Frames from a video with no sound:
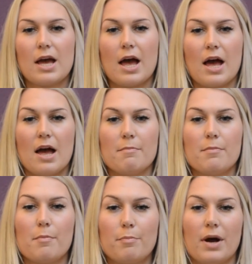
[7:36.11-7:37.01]

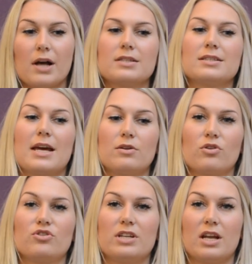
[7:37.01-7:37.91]
But technology and